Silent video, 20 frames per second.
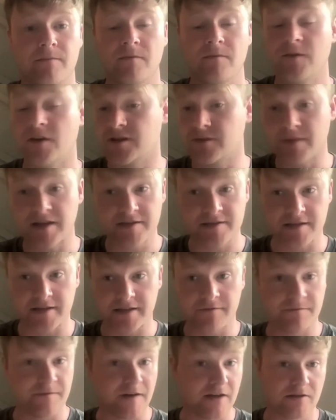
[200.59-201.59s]
Fundamentally,
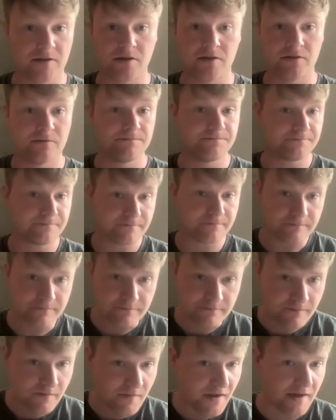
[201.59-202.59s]
Falco
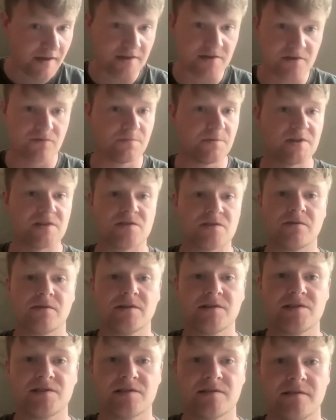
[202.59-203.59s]
is open
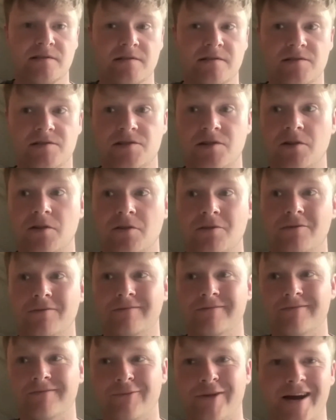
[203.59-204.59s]
source.
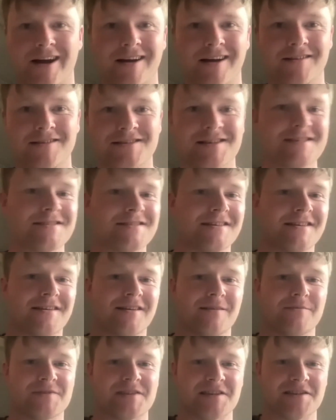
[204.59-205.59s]
So where SysDig
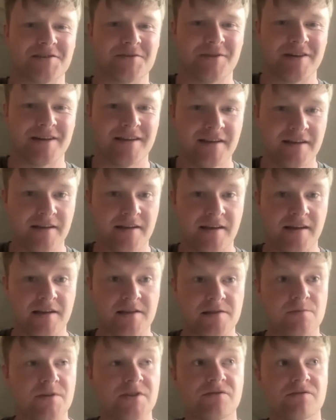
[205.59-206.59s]
comes into it
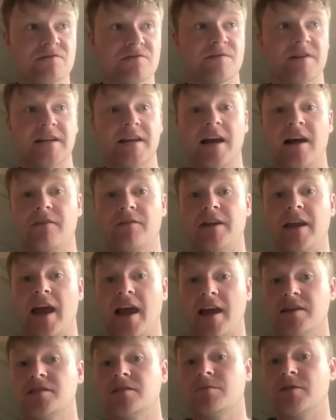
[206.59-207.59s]
is we just really have an
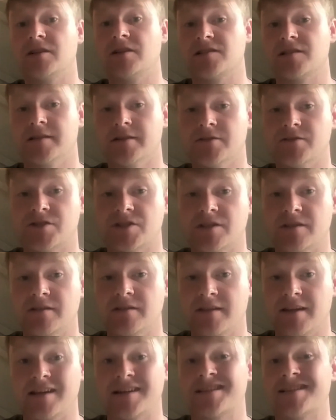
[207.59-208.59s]
enterprise solution
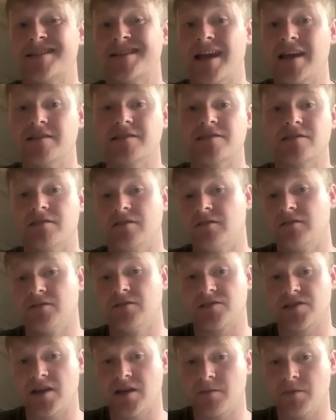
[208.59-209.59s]
that extends on all
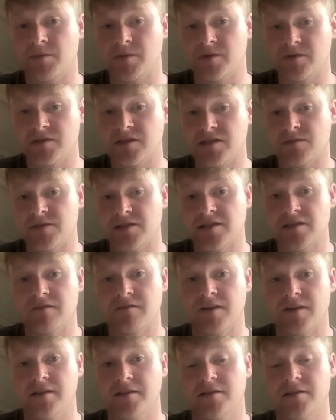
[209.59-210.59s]
those capabilities we see in
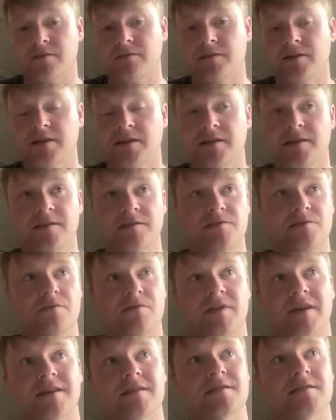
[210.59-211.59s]
Falco. So
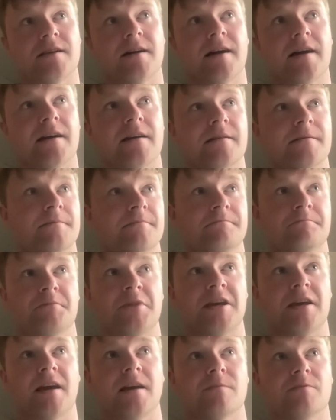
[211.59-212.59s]
things like
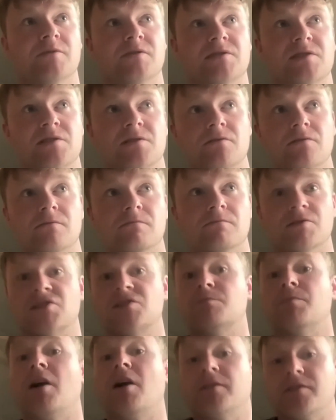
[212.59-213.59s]
being able to
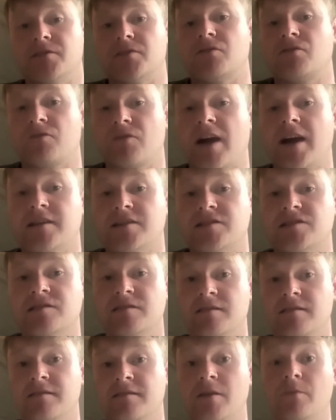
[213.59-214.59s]
respond to
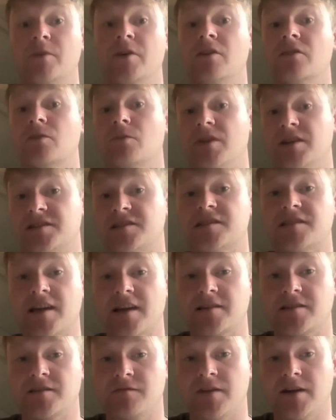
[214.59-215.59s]
threats that we otherwise
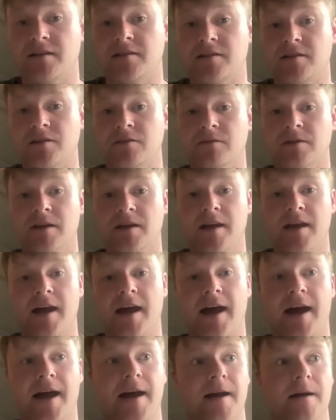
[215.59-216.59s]
detect in Falco,
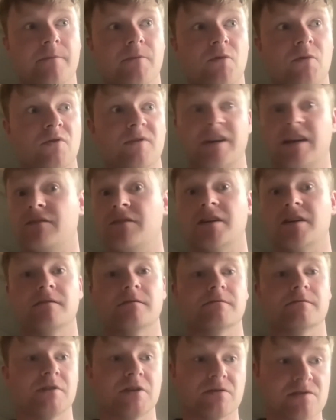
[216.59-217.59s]
or
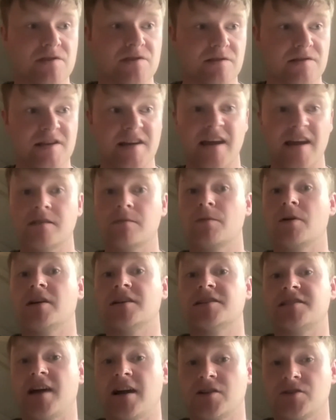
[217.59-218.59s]
giving users an
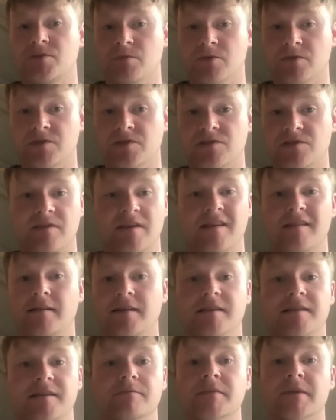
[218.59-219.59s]
enterprise dashboard so that they
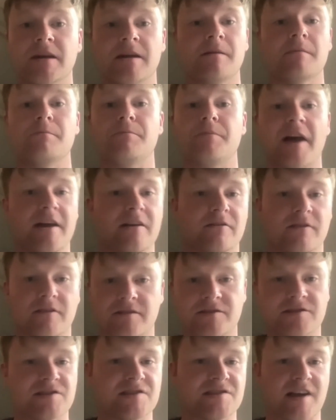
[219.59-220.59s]
can better
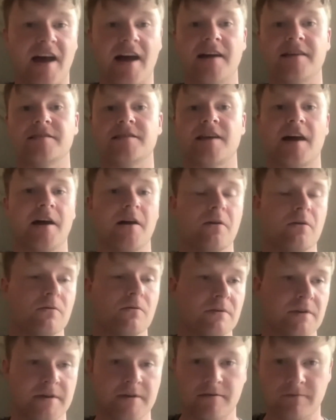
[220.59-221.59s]
understand
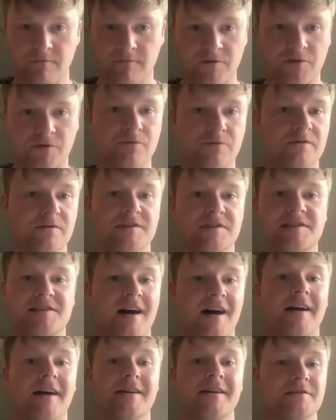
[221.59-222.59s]
how rules
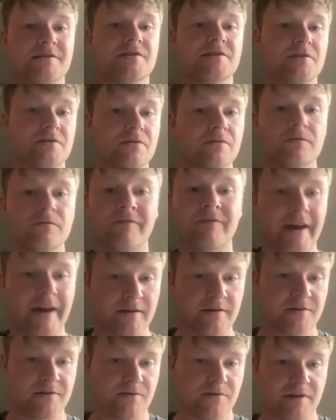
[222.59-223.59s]
tie into
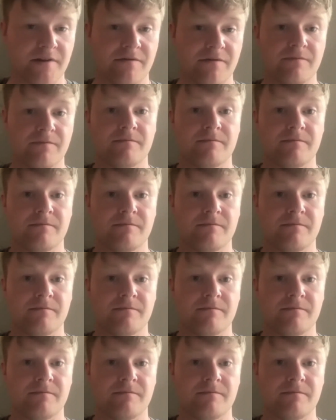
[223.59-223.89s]
regulatory